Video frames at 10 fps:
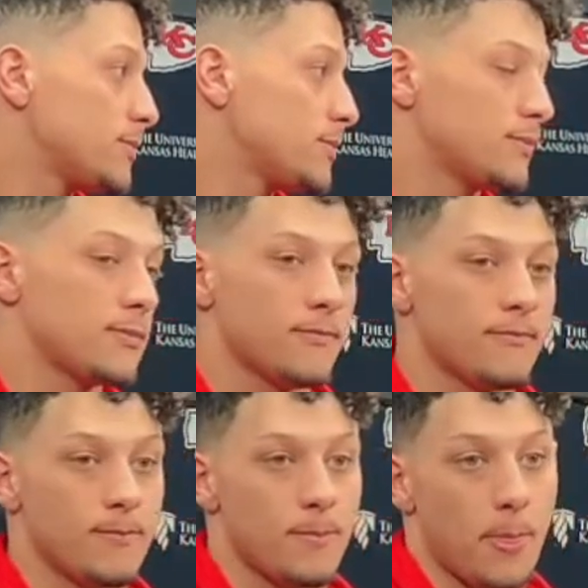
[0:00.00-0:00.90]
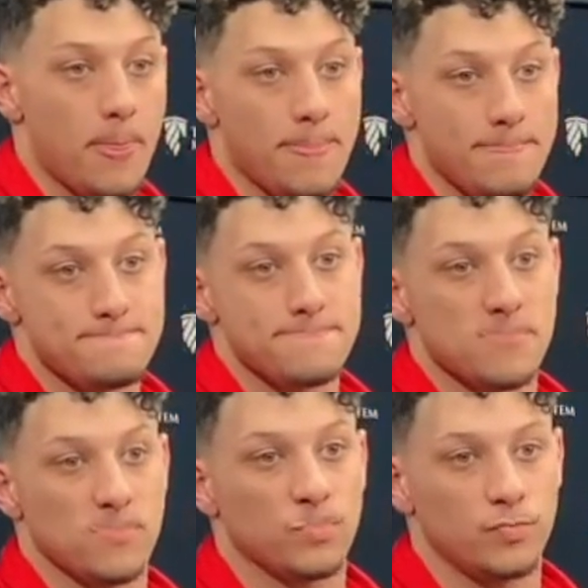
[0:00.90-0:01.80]
Patrick, against the, the
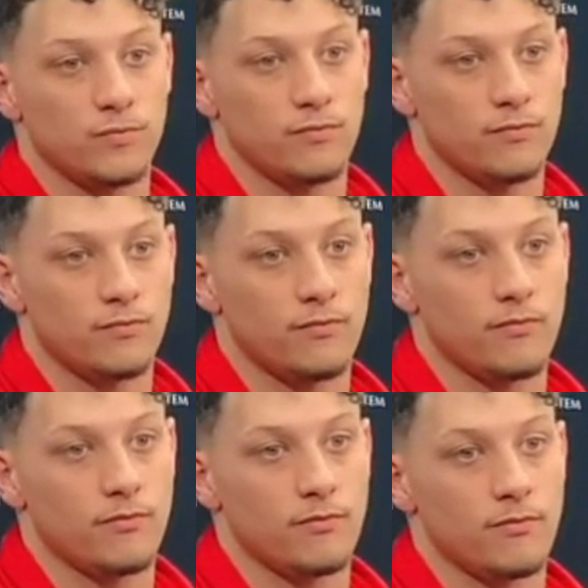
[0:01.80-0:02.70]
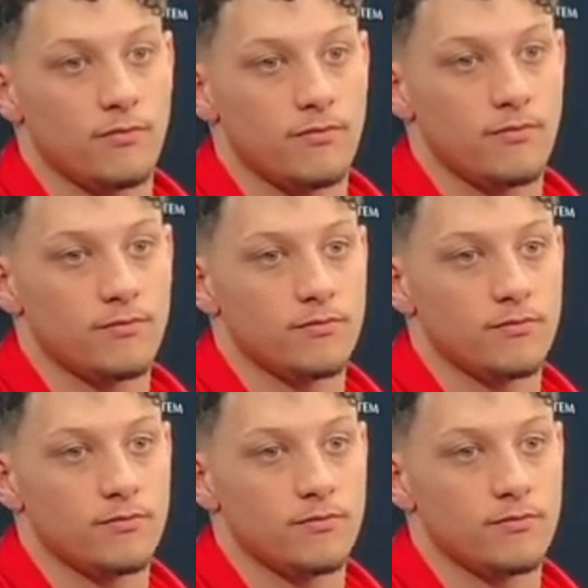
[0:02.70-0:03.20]
Broncos, you were mic'd up and asked,